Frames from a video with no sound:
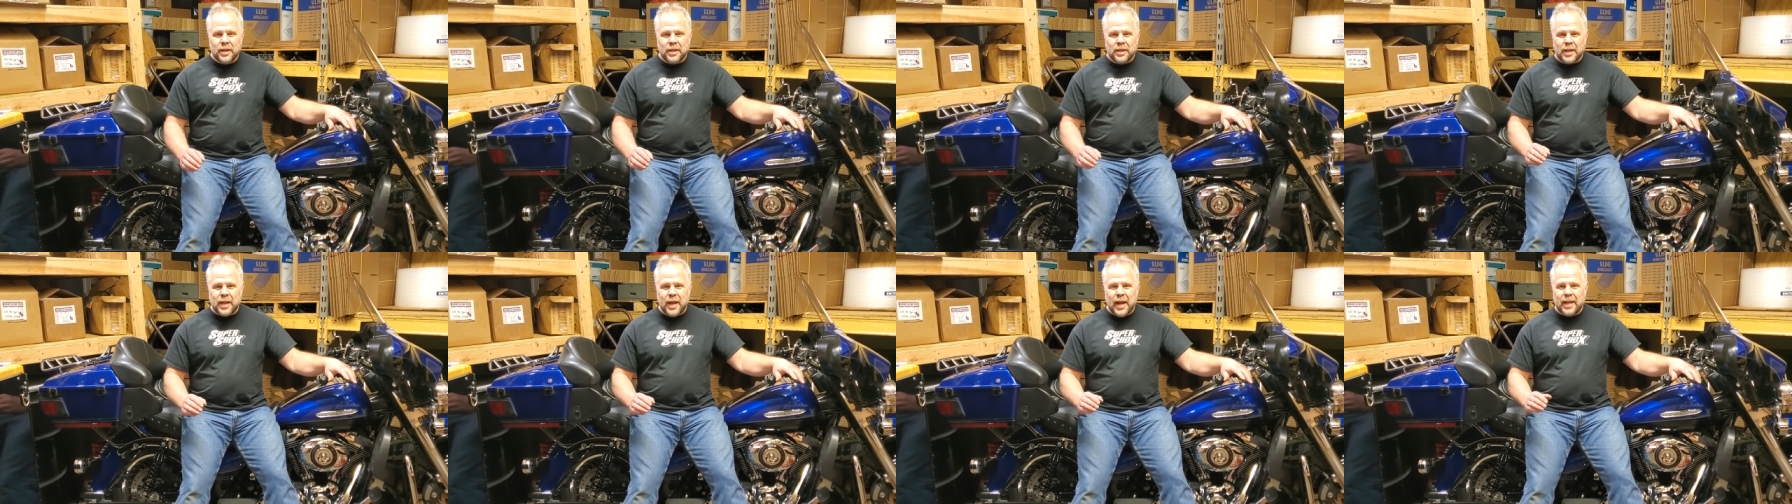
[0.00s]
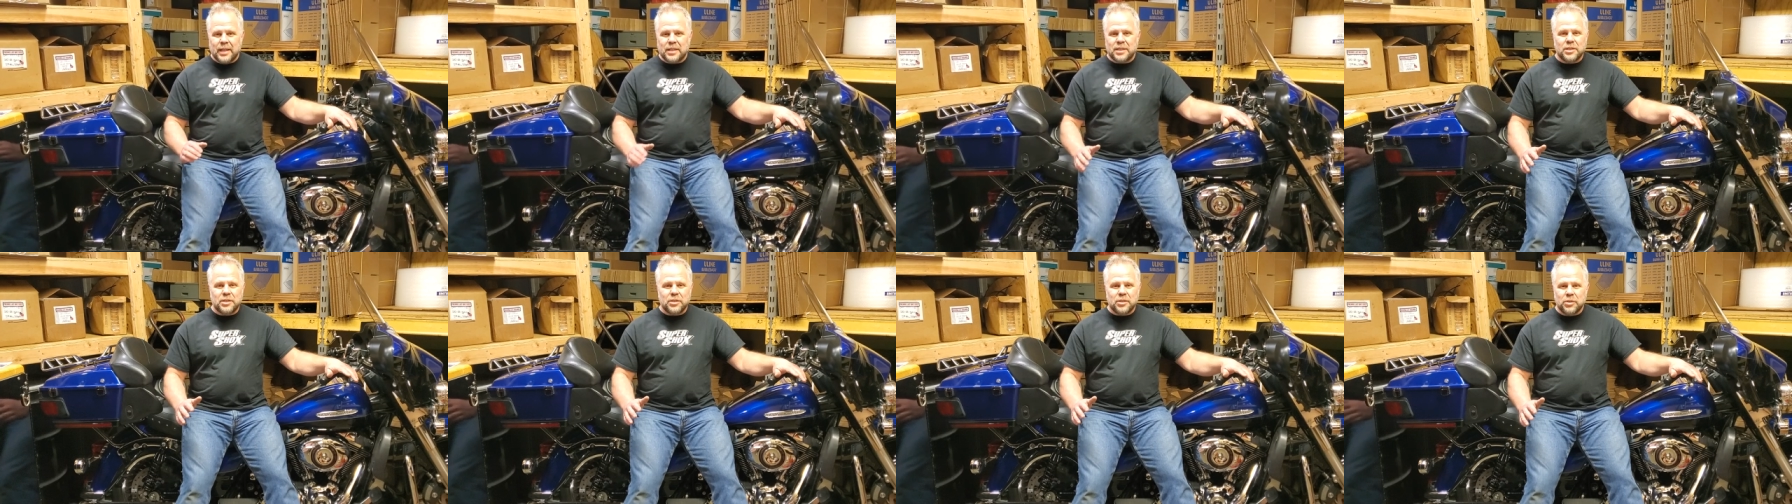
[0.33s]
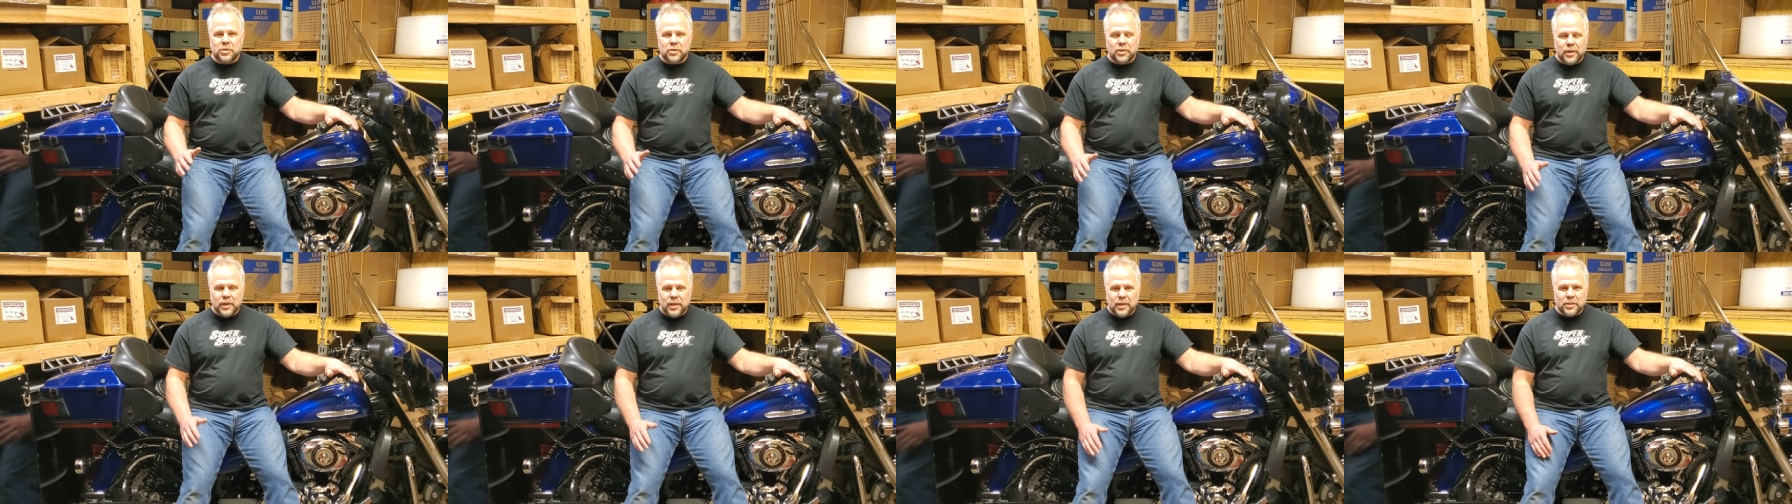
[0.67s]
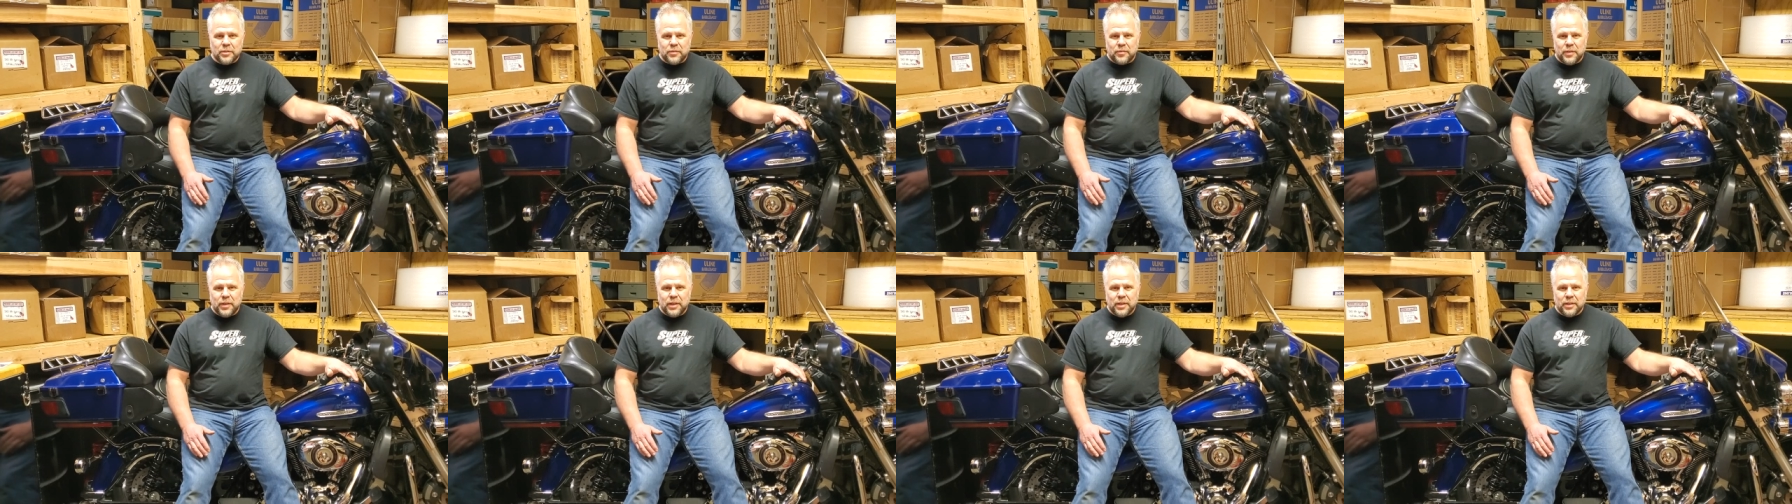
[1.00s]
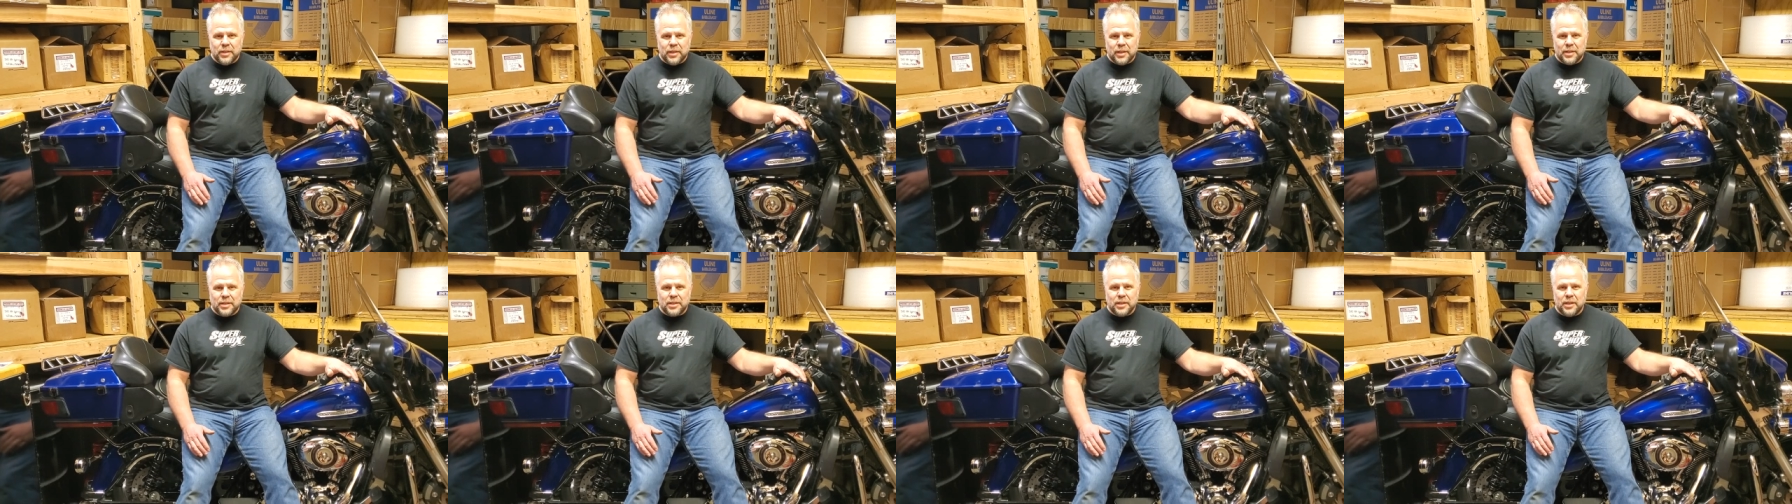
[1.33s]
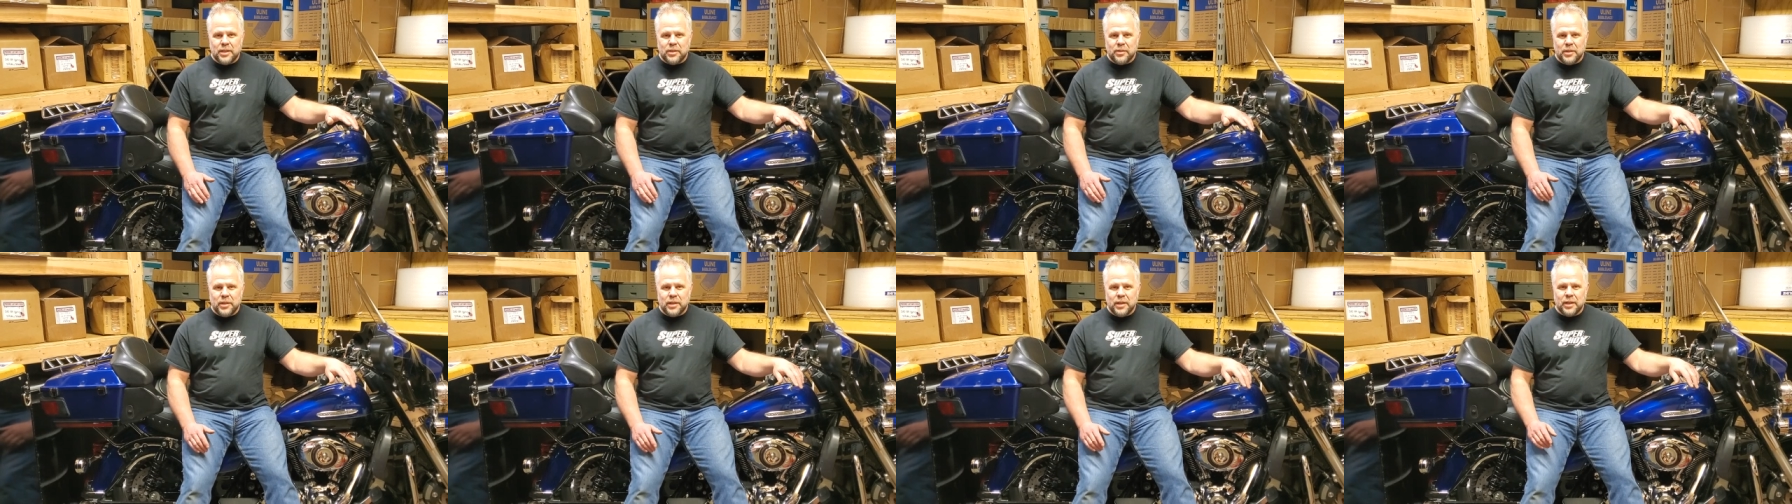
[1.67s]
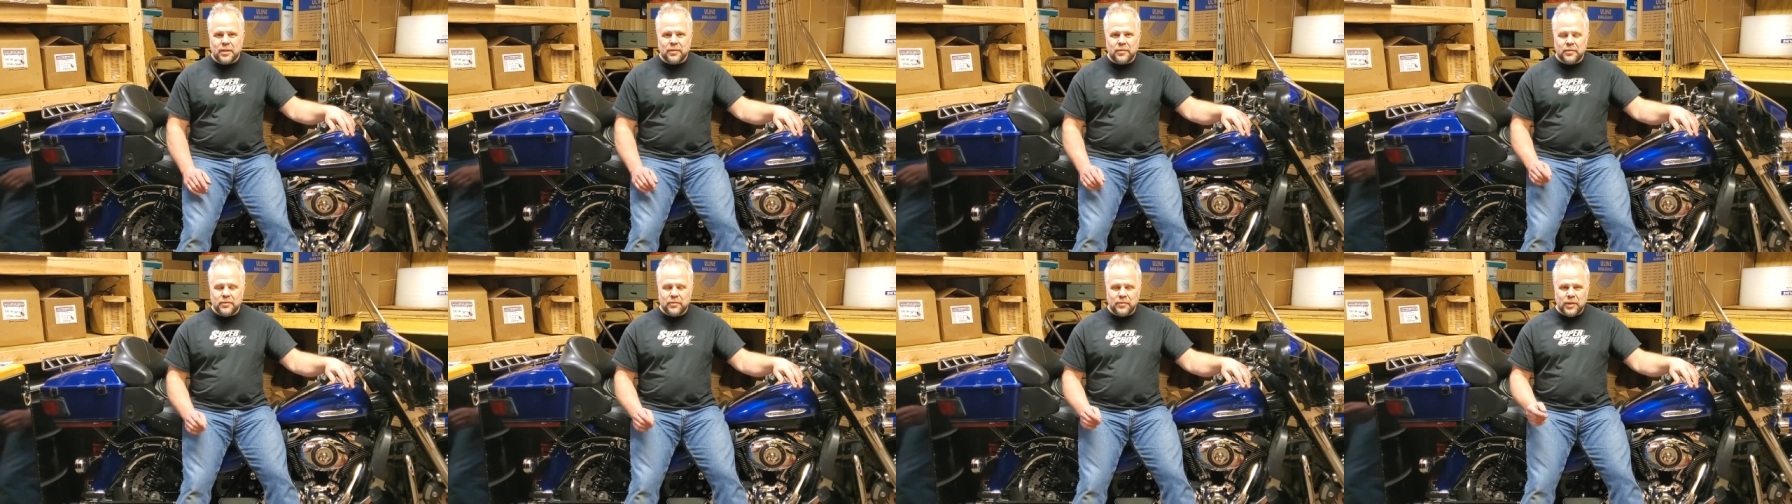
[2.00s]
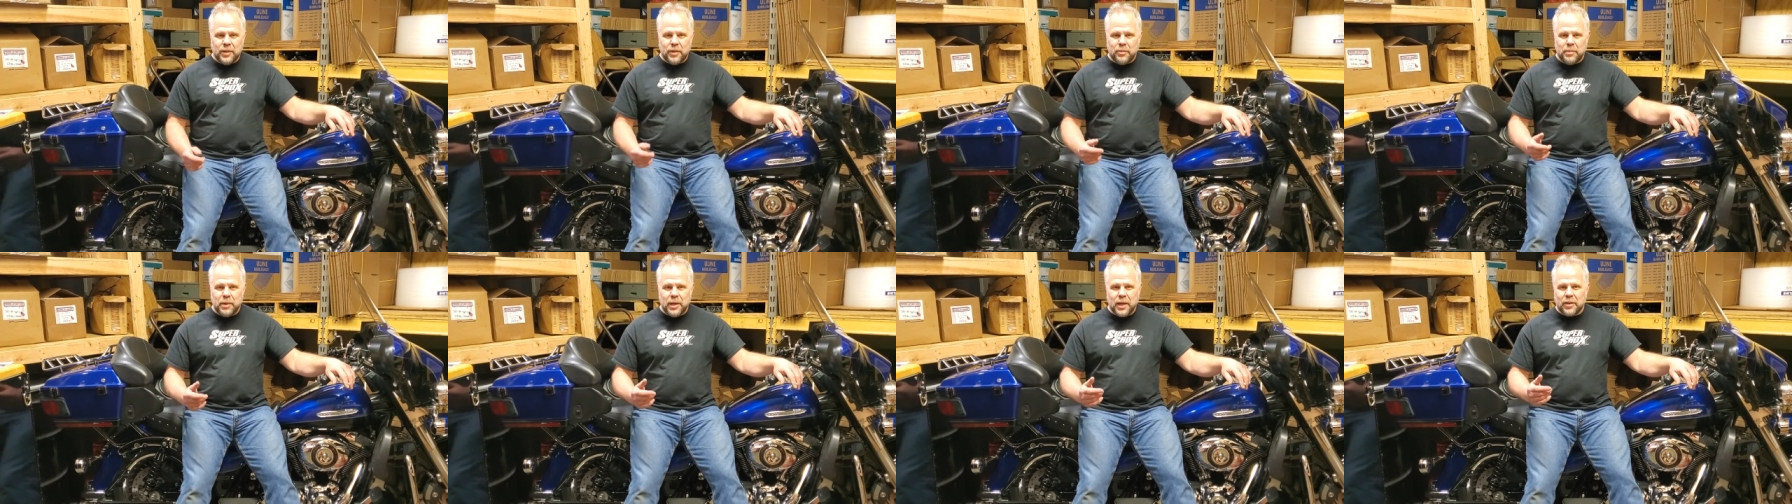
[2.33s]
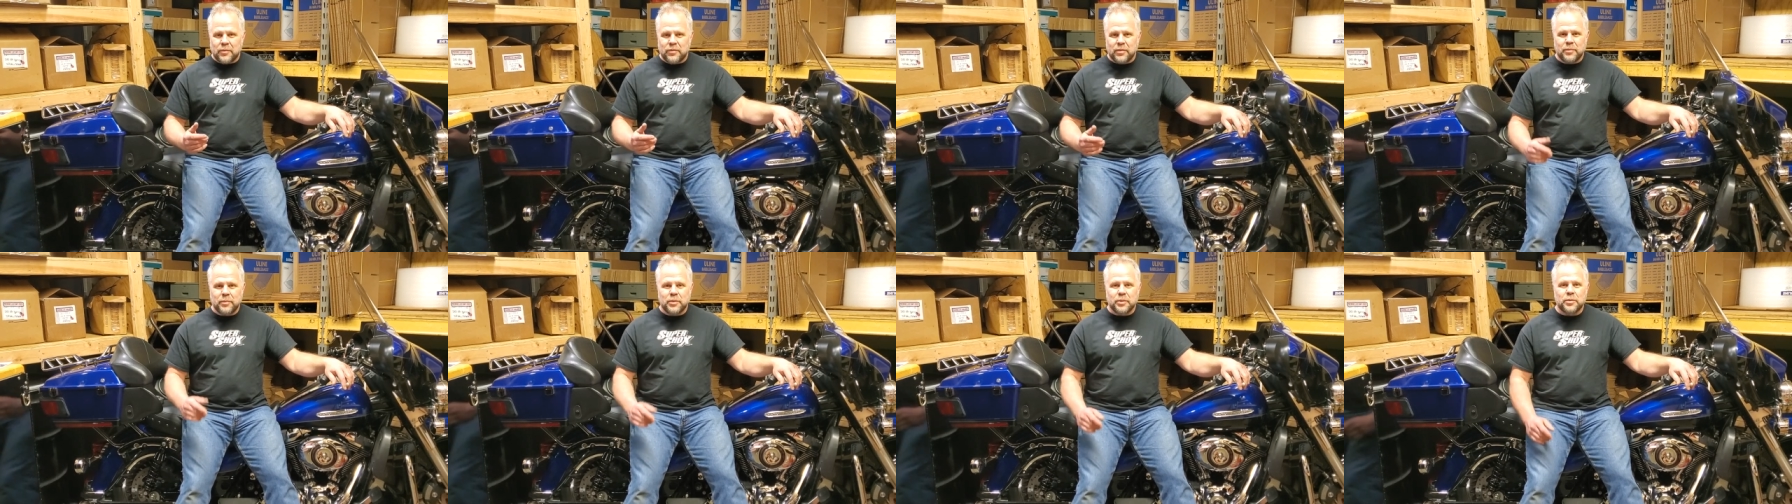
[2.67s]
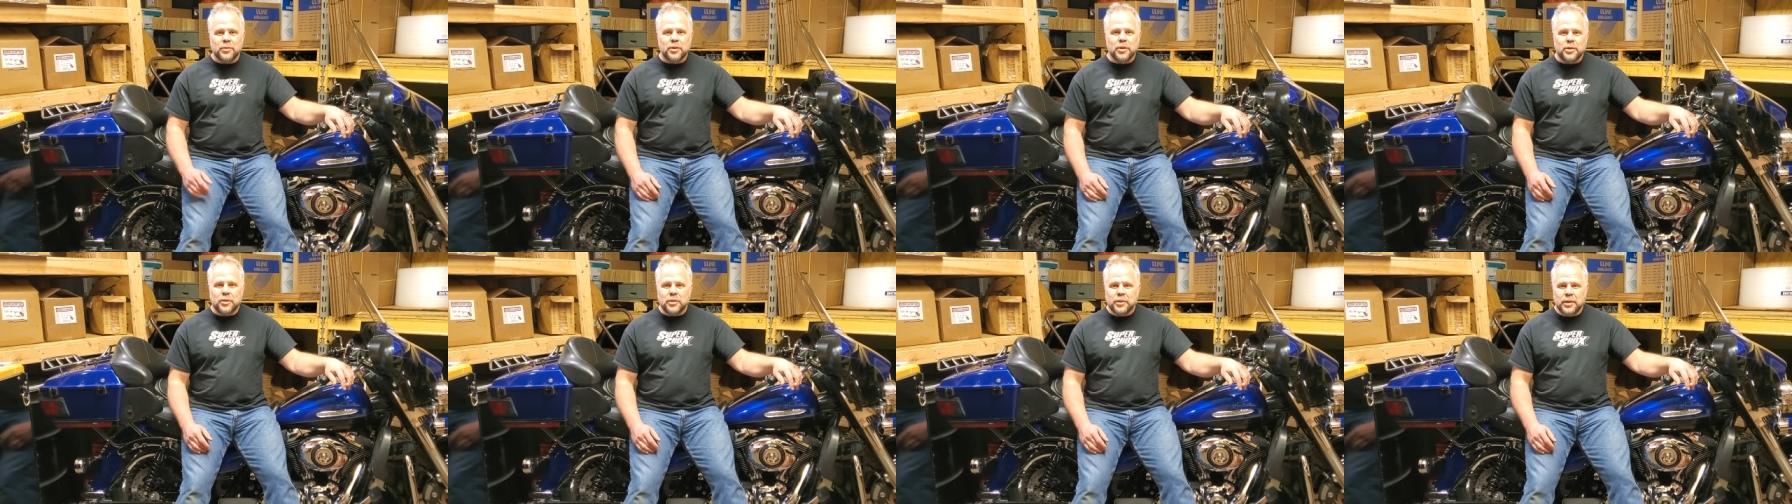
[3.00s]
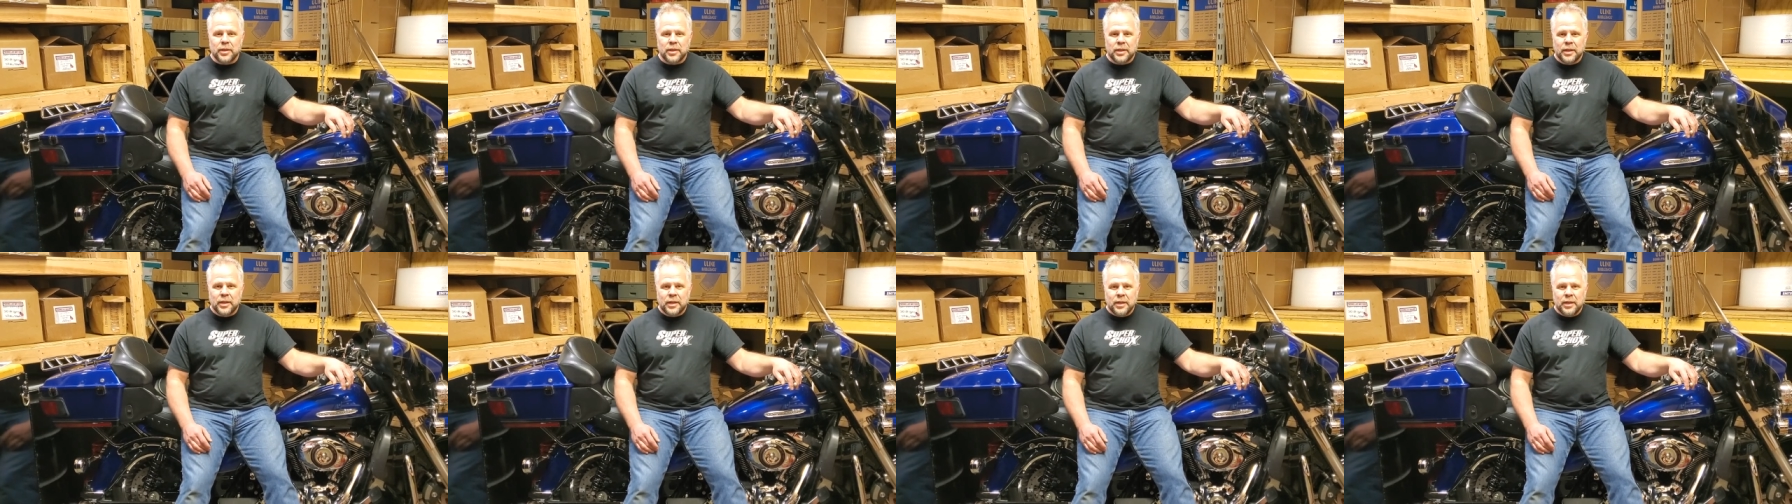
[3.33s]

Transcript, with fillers: constant annoyance feelings that you get, feedback from the road,